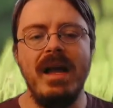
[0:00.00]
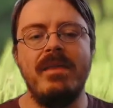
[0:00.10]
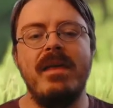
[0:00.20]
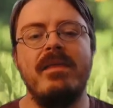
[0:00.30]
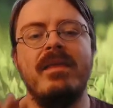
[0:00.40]

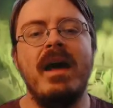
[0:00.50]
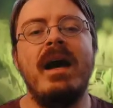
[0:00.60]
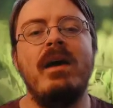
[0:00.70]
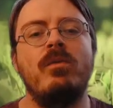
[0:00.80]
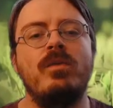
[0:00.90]
And then
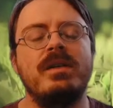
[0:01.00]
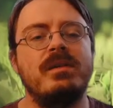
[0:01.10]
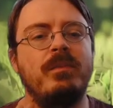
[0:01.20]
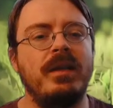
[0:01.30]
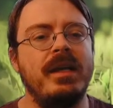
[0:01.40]
that
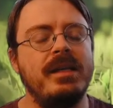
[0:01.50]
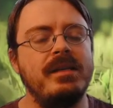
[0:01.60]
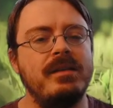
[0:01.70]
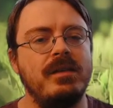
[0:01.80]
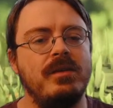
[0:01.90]
was
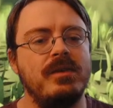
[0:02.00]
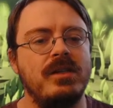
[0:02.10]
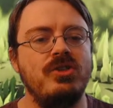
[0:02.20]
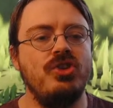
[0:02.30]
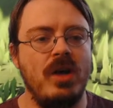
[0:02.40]
placed
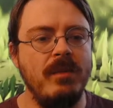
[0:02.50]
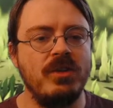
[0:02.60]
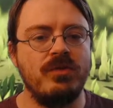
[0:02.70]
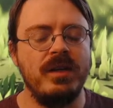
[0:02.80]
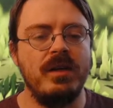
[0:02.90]
using
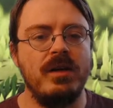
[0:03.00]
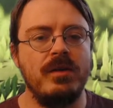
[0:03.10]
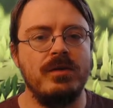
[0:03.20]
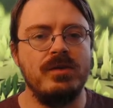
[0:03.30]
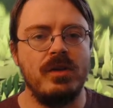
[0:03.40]
geometry
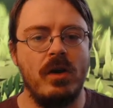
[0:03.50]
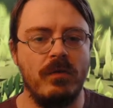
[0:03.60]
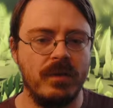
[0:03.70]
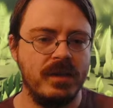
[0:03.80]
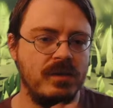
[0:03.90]
nodes
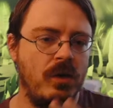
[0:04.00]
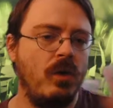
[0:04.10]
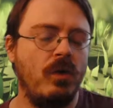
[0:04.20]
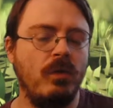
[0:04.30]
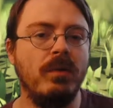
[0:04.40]
over this
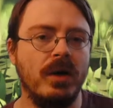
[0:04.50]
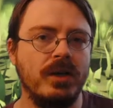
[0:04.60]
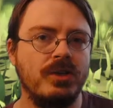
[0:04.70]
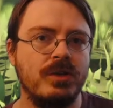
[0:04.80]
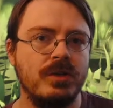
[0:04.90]
whole
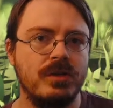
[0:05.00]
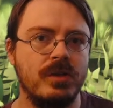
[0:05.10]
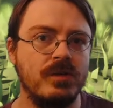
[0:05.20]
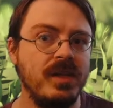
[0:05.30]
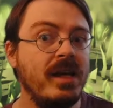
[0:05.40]
bush.
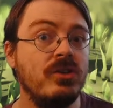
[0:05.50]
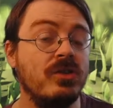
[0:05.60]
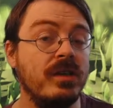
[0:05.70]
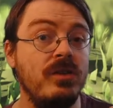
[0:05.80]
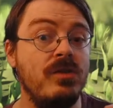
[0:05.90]
So there's
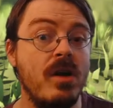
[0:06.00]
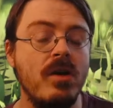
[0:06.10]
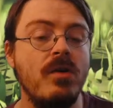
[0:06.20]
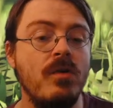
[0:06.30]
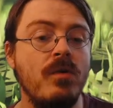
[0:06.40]
actually
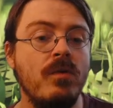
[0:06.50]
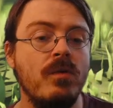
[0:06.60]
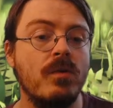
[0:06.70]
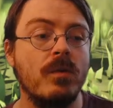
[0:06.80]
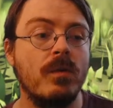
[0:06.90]
no
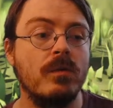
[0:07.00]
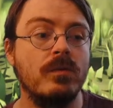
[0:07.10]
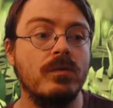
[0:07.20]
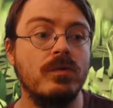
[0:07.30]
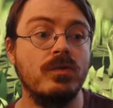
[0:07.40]

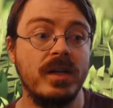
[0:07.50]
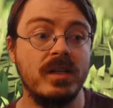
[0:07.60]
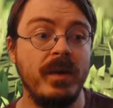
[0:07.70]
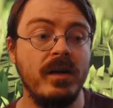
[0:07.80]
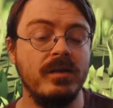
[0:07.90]

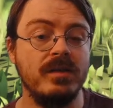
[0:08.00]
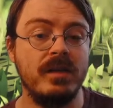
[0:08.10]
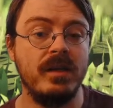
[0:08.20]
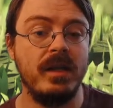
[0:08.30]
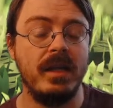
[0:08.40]

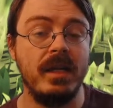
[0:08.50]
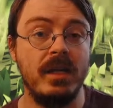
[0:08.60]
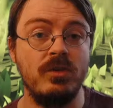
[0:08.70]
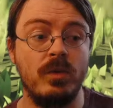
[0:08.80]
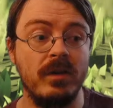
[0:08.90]
transparency.
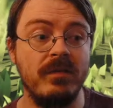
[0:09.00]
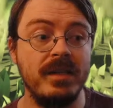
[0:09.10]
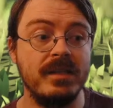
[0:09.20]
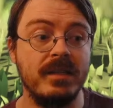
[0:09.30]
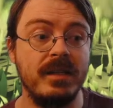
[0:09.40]
Each one of
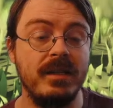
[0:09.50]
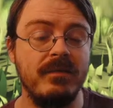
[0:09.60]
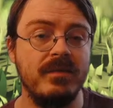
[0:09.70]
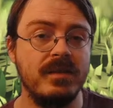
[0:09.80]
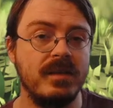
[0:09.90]
these
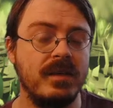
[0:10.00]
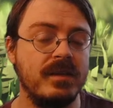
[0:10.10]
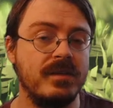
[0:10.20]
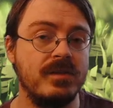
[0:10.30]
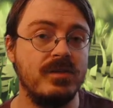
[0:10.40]
leaves
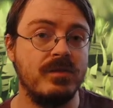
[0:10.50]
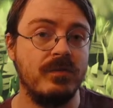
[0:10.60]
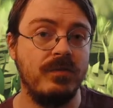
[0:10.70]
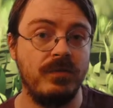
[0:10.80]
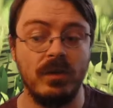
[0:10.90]
is
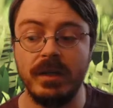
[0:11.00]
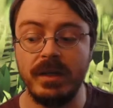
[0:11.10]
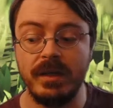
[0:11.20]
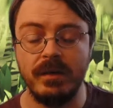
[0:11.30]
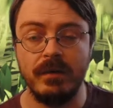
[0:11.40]

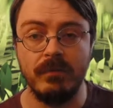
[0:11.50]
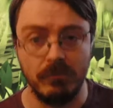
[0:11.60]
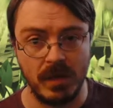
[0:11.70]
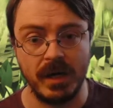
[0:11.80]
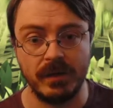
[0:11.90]
fully
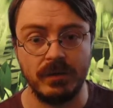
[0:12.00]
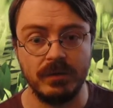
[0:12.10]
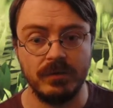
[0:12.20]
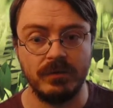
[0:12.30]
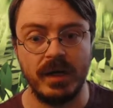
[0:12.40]

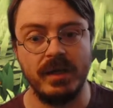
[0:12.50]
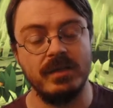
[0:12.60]
modeled, right?